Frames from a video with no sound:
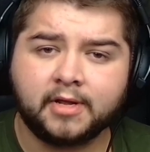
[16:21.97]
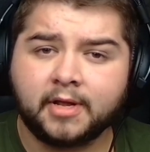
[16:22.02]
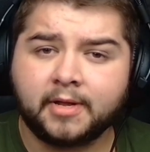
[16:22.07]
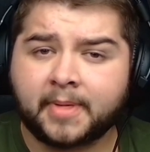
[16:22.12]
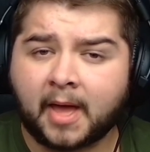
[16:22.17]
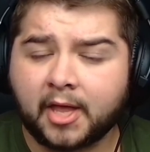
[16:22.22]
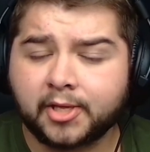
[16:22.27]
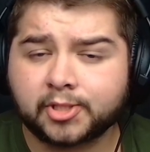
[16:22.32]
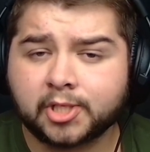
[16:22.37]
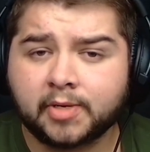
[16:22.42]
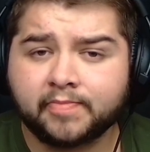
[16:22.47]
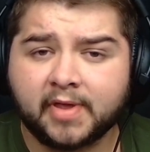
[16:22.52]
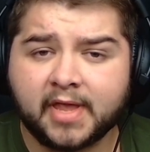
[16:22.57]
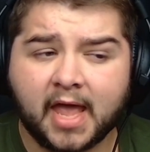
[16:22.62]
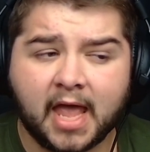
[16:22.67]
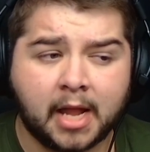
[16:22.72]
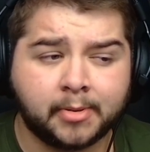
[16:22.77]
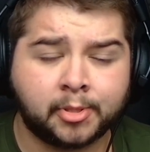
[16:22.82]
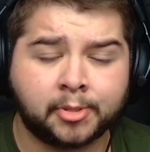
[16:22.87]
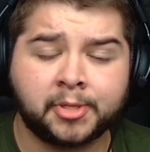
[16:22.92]
That is going to be
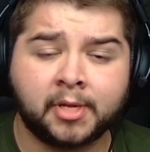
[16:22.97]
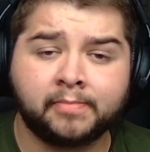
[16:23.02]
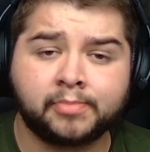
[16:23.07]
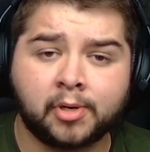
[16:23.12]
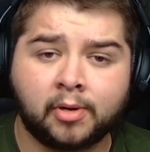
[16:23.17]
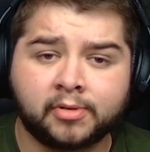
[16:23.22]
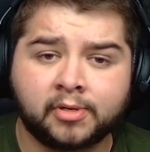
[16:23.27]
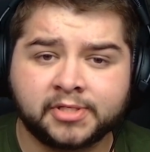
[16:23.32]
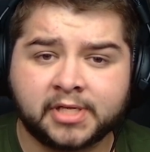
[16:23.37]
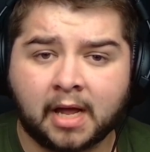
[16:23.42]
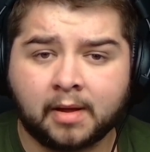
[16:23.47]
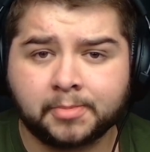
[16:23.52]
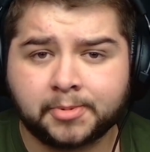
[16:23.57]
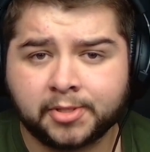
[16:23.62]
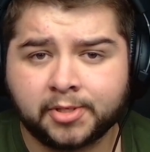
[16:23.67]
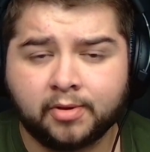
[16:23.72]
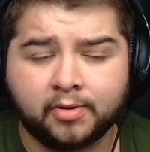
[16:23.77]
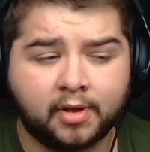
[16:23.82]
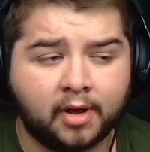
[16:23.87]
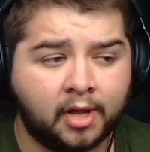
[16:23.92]
everything broken down for
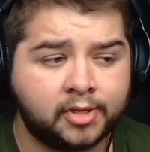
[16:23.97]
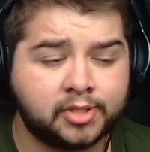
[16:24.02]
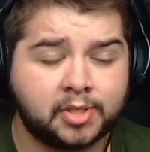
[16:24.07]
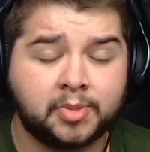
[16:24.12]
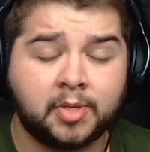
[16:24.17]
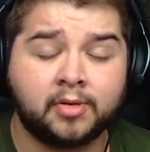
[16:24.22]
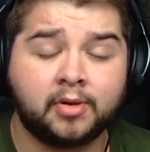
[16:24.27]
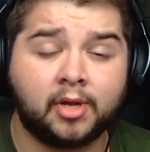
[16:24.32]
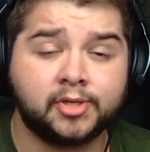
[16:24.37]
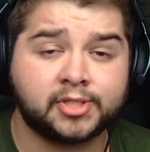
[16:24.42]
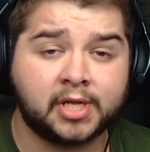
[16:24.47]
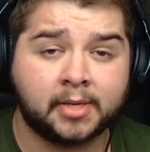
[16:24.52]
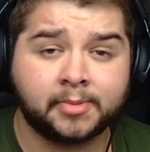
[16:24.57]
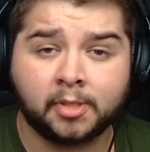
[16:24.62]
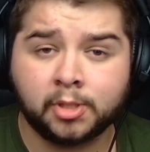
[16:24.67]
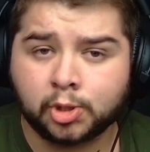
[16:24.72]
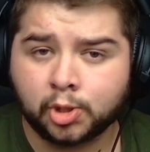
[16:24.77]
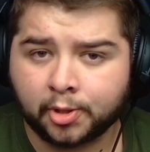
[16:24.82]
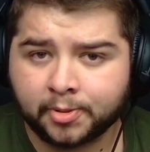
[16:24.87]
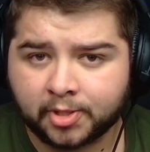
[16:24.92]
you guys. If you guys have
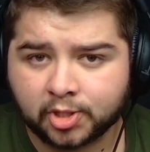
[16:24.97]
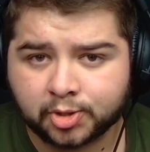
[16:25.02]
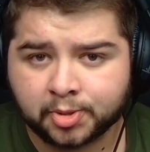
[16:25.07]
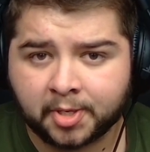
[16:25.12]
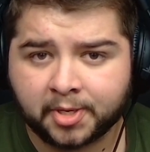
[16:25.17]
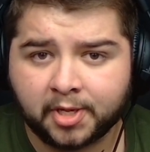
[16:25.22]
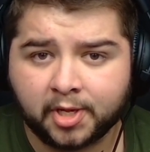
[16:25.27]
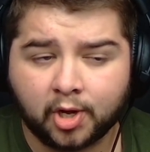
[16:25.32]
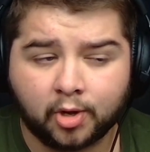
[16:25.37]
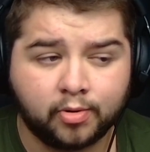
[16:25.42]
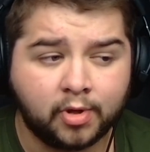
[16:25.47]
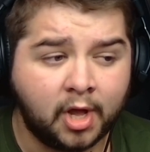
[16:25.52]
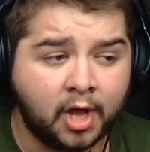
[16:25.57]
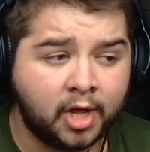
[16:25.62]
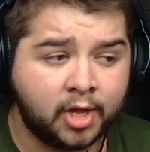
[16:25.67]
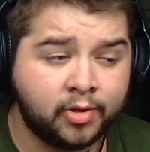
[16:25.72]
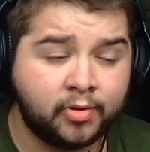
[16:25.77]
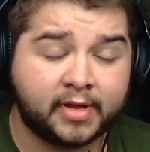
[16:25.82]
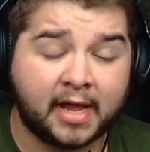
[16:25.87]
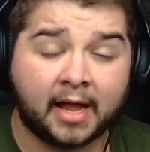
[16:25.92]
enjoyed this video,
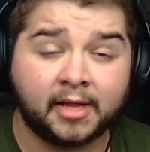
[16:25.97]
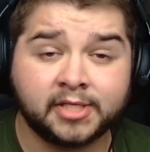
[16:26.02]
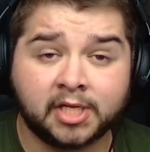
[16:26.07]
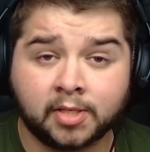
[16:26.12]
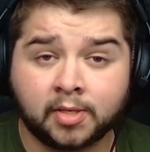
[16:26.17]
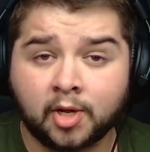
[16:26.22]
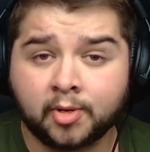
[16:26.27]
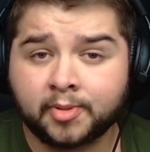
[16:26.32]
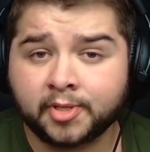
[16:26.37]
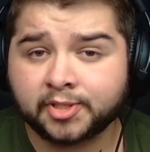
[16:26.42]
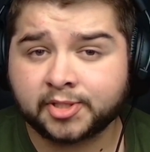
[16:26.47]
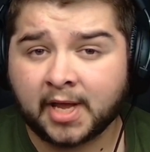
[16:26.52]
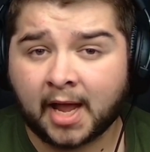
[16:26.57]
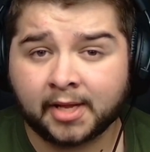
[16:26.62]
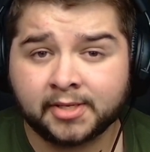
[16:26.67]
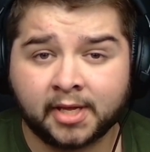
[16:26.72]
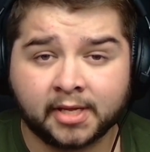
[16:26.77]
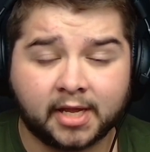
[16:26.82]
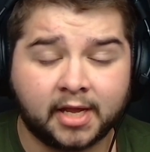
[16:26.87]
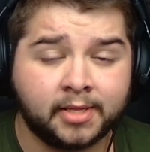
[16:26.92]
you can download this
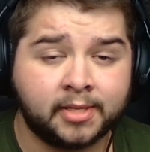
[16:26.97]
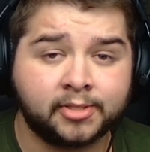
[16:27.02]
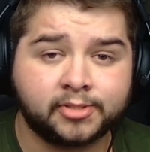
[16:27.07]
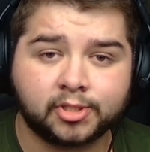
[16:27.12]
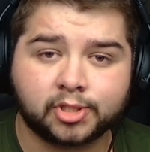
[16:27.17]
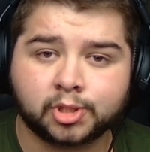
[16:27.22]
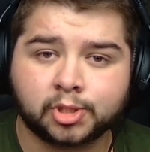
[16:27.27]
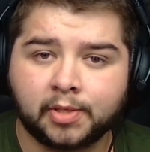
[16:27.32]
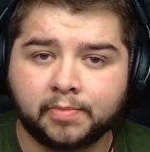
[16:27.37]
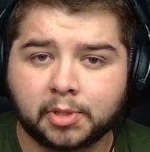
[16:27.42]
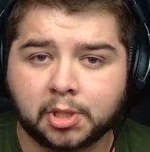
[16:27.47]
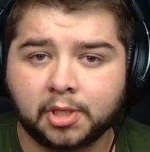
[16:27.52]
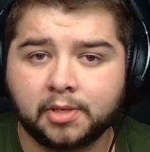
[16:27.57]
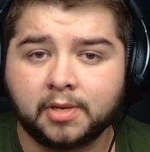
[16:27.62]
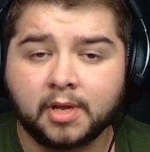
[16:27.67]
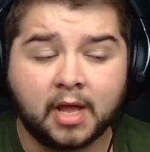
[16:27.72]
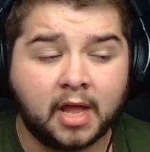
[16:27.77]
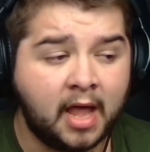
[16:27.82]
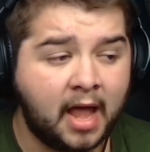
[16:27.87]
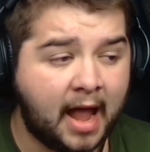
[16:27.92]
tactic in the description,
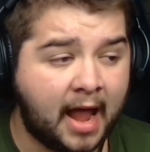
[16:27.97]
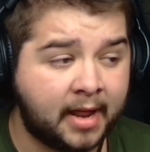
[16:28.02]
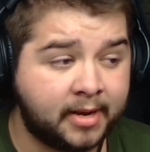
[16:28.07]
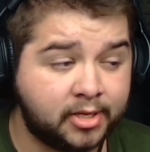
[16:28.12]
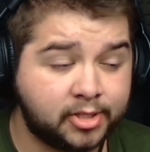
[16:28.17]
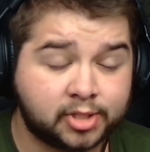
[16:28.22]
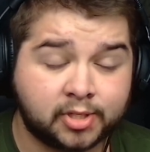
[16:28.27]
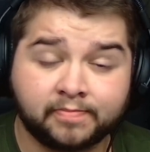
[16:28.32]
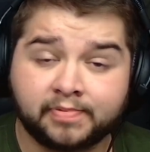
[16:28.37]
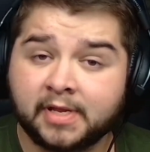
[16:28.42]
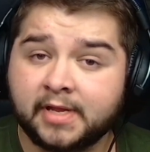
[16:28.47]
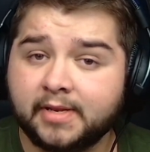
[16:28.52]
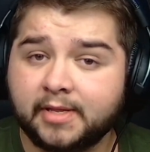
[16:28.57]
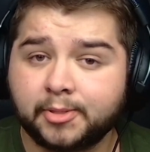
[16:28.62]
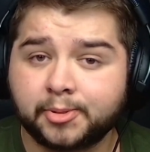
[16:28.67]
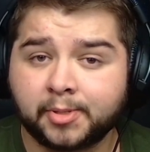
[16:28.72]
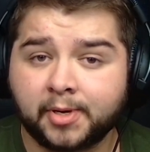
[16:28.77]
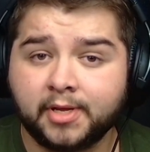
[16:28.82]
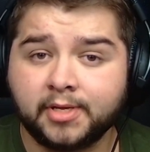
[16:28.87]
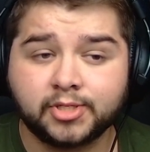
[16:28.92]
and it's completely
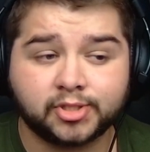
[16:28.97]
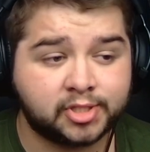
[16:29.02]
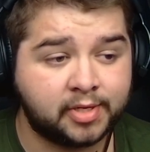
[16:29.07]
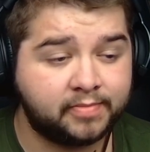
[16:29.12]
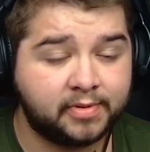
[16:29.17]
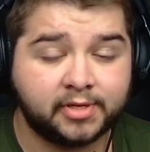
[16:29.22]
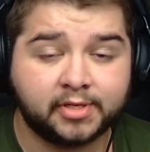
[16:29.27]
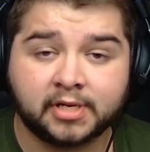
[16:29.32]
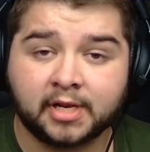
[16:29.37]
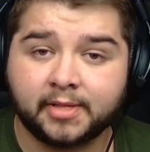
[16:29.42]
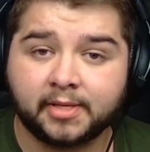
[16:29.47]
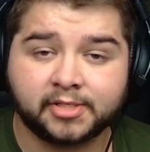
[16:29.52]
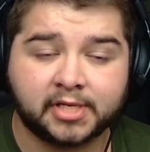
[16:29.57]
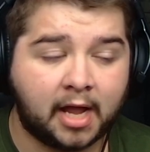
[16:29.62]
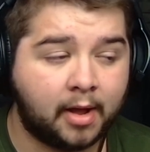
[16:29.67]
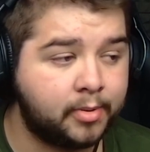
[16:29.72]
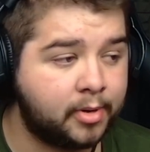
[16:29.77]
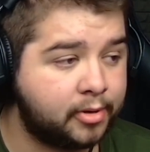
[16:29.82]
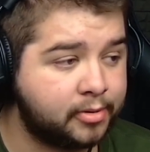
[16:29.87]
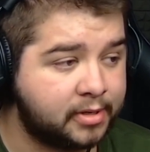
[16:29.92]
free. Just simply click the
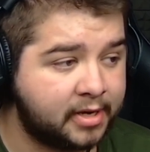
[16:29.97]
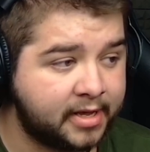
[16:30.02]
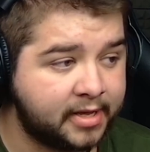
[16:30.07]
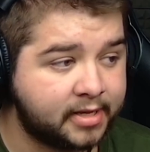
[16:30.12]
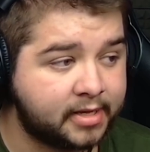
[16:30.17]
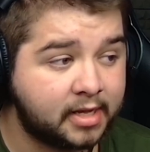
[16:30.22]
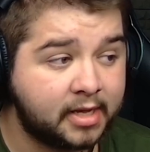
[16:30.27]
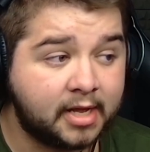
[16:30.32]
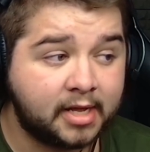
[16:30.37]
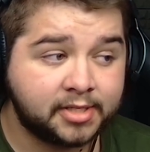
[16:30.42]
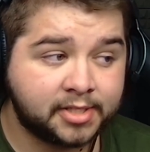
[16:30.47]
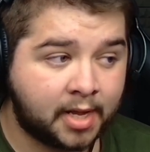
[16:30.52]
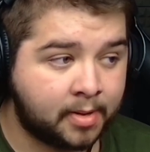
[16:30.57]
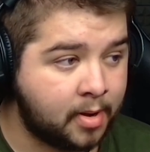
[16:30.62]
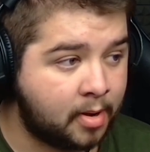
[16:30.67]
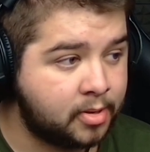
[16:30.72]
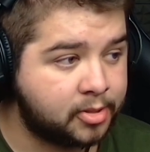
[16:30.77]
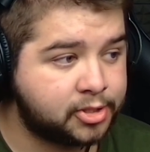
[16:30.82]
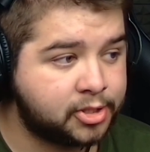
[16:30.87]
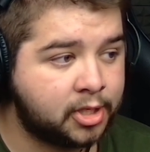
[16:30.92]
download link,
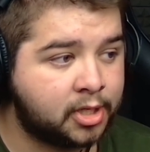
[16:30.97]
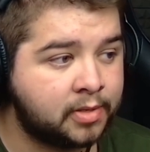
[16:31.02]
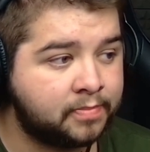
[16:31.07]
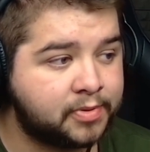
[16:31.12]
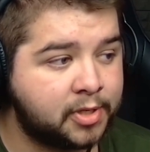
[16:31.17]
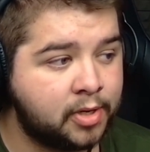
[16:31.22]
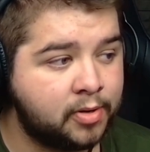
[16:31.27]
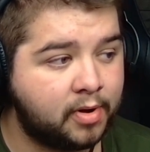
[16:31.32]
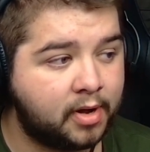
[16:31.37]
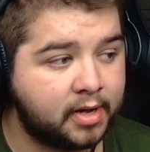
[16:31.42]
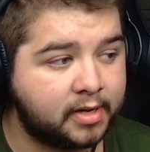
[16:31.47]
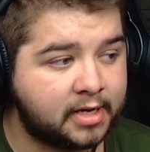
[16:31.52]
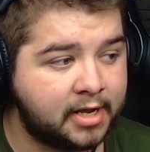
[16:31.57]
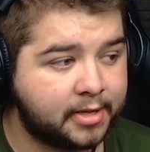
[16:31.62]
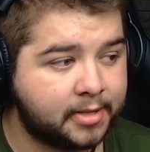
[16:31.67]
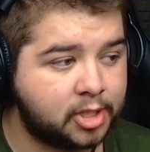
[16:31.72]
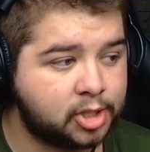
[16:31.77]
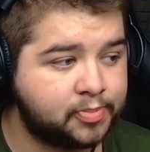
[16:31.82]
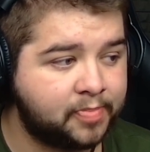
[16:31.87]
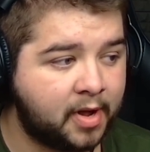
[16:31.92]
download it to your computer, click
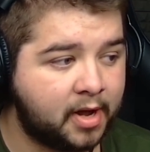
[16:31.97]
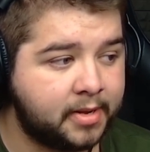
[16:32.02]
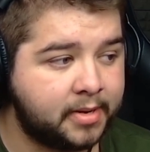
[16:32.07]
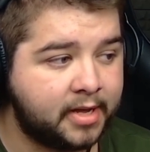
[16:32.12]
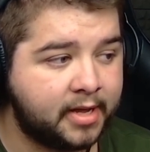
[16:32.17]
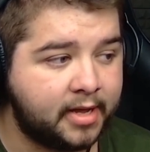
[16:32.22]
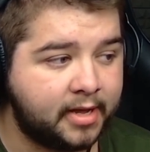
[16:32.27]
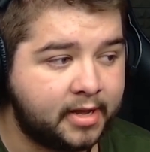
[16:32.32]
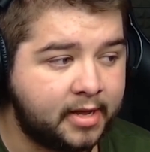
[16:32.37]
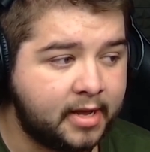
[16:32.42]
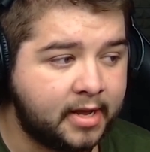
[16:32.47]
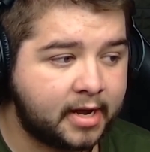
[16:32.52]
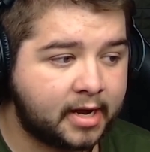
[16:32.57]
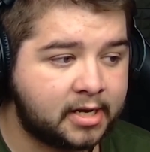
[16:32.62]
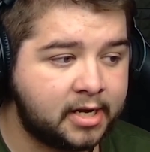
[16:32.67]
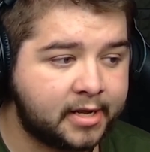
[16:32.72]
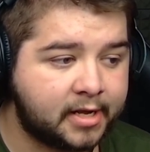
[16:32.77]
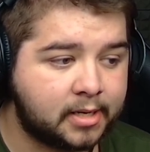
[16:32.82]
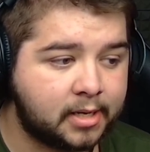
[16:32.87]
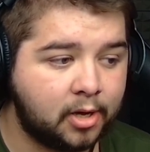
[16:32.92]
this button here,
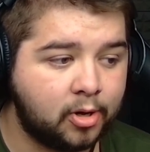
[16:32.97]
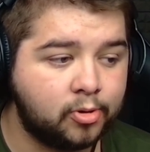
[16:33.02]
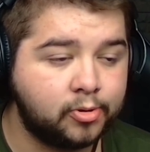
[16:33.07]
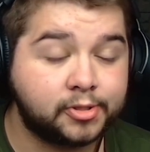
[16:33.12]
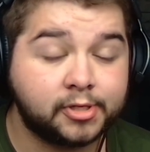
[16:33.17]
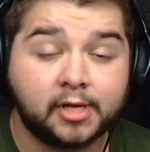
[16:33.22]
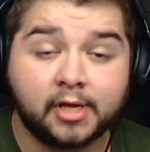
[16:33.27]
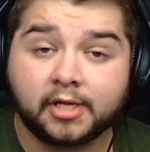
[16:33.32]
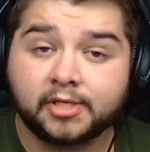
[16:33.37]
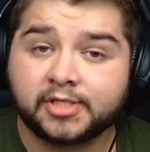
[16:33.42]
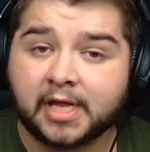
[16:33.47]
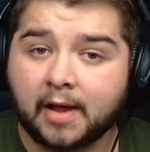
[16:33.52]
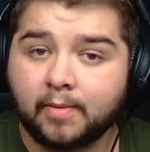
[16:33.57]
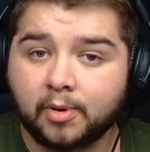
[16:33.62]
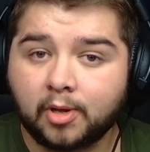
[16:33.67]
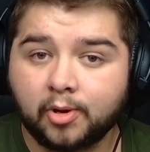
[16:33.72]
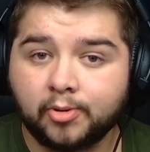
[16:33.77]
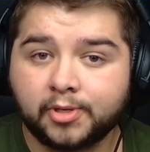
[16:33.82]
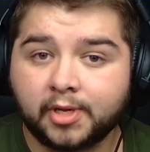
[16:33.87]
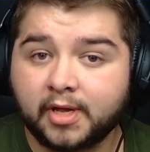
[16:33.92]
click load,
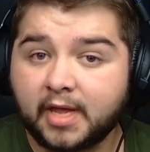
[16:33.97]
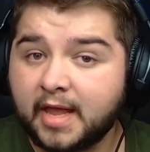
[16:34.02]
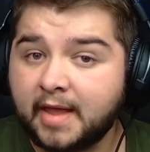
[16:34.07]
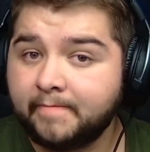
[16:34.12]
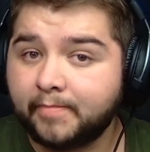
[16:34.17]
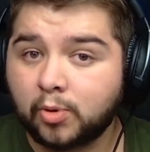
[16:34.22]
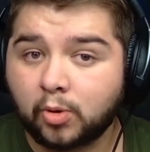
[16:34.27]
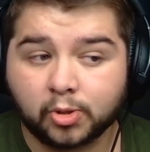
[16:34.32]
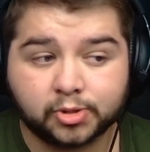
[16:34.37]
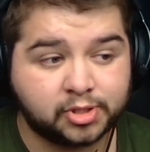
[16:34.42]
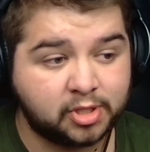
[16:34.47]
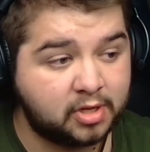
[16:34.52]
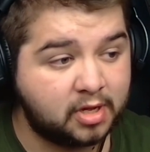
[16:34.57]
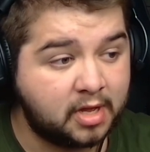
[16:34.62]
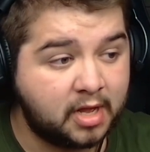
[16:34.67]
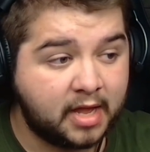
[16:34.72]
download it, import it.